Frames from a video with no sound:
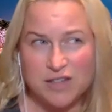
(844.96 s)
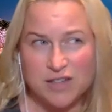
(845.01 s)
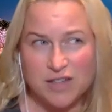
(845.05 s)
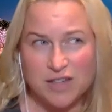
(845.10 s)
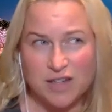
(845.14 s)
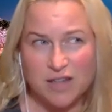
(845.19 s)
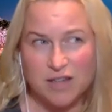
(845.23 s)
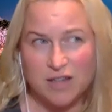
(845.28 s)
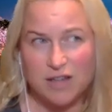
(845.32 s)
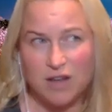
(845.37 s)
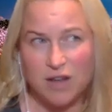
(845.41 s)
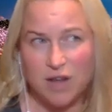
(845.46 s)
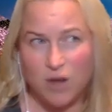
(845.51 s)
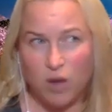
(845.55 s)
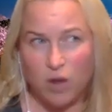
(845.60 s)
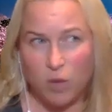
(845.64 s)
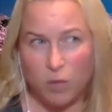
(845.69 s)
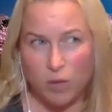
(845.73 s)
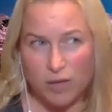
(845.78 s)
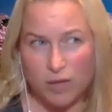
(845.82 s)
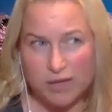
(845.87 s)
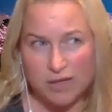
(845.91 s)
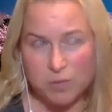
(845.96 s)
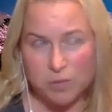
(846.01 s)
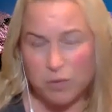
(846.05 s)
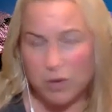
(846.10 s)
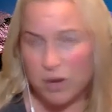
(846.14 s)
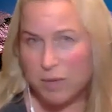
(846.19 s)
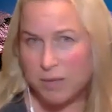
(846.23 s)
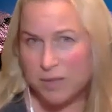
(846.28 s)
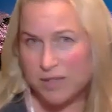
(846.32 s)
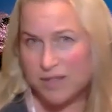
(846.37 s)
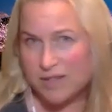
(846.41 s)
and white
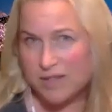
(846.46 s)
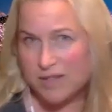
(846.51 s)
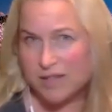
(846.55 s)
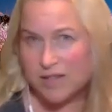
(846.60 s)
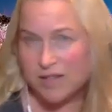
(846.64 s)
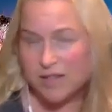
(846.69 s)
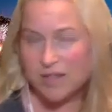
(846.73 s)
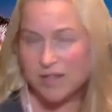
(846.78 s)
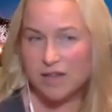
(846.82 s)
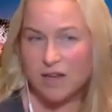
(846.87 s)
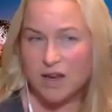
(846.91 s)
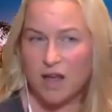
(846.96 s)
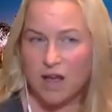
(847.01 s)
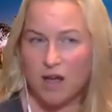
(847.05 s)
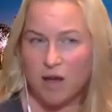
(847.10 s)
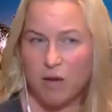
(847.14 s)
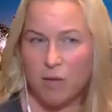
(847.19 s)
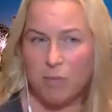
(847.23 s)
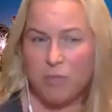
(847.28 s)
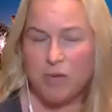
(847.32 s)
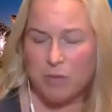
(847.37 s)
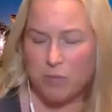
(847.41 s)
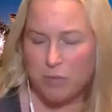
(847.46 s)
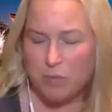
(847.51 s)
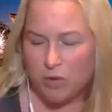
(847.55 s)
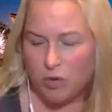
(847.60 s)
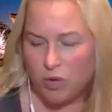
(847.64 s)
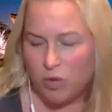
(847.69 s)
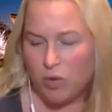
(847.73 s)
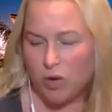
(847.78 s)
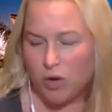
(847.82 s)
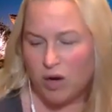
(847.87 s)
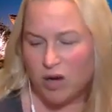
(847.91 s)
supremacists and people
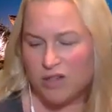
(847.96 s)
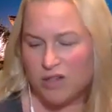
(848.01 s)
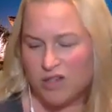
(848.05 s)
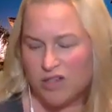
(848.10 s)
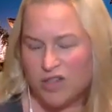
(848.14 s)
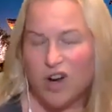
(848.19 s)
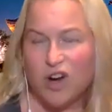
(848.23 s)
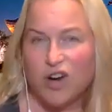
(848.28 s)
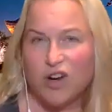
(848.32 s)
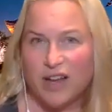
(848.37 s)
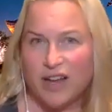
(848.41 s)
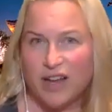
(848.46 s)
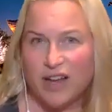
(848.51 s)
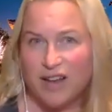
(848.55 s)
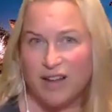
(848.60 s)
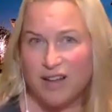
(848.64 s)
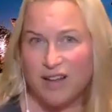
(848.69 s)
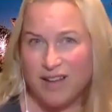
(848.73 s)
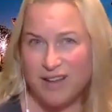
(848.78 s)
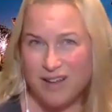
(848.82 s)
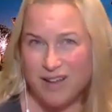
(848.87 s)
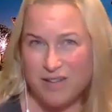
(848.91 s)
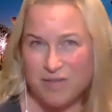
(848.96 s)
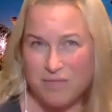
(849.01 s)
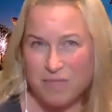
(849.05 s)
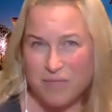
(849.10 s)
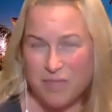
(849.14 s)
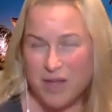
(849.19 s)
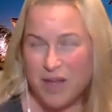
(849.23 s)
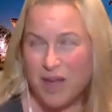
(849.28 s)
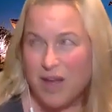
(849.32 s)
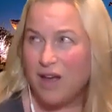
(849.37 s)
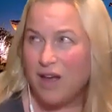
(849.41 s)
who are starting,
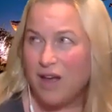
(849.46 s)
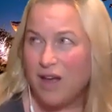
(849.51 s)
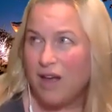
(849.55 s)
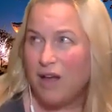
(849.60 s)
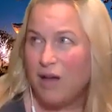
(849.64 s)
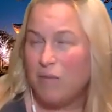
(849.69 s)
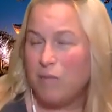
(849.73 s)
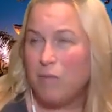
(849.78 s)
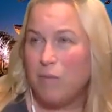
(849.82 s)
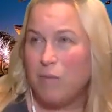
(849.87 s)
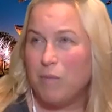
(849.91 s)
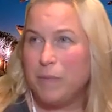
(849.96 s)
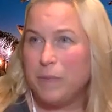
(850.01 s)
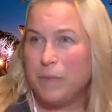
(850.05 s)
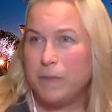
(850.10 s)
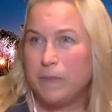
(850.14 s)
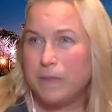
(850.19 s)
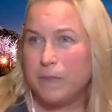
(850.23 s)
and